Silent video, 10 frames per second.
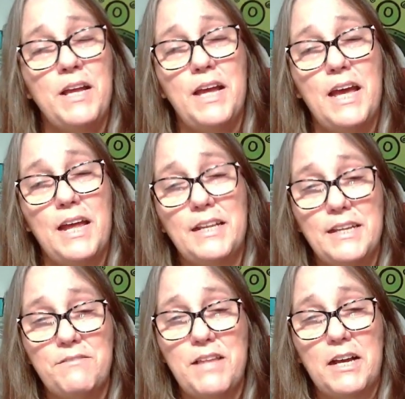And
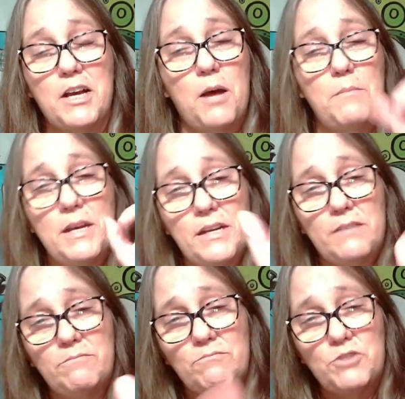leave that comment.
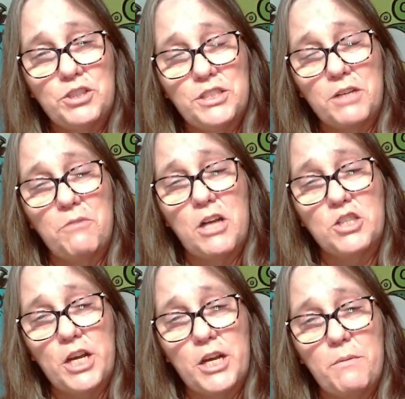Stick around,
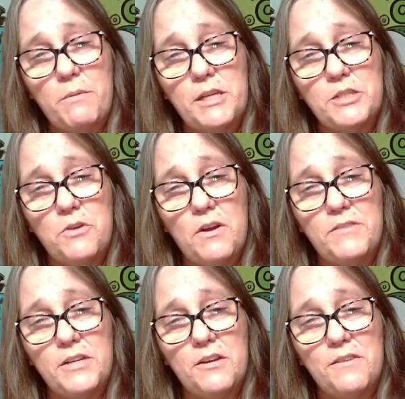check out my Patreon
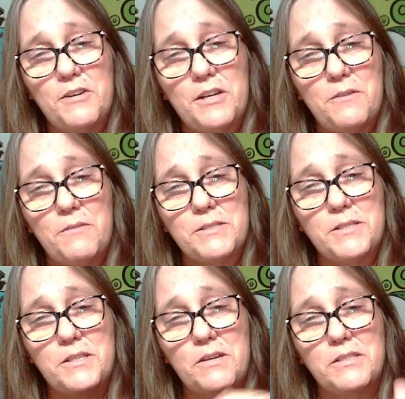video if you're
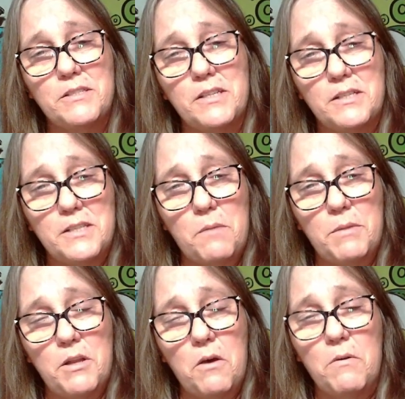interested. There is a link down
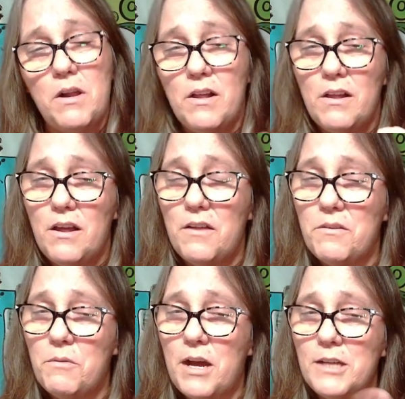below.
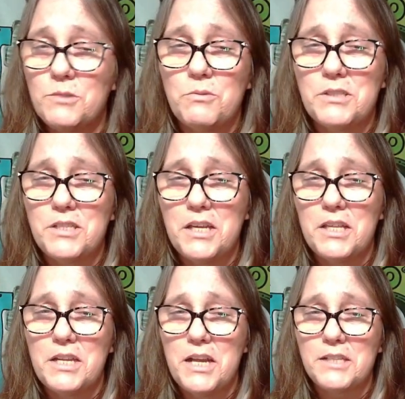Otherwise, we'll see you in
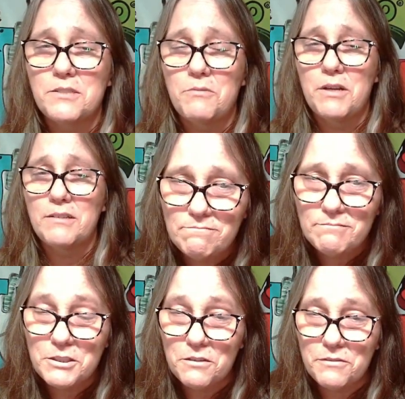the next one.
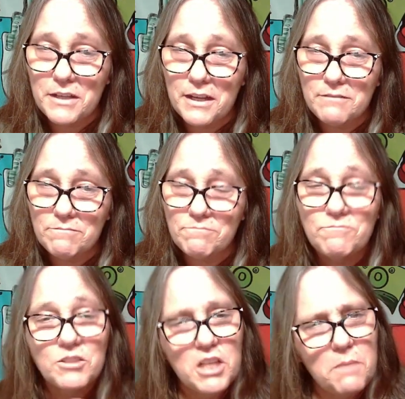And don't forget,
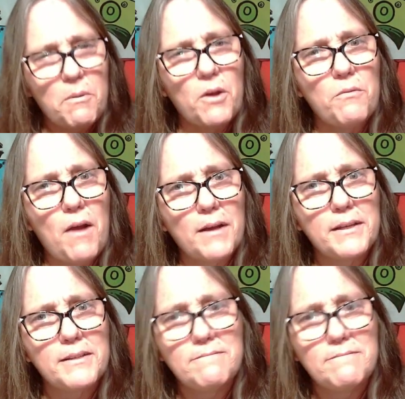keep on rocking.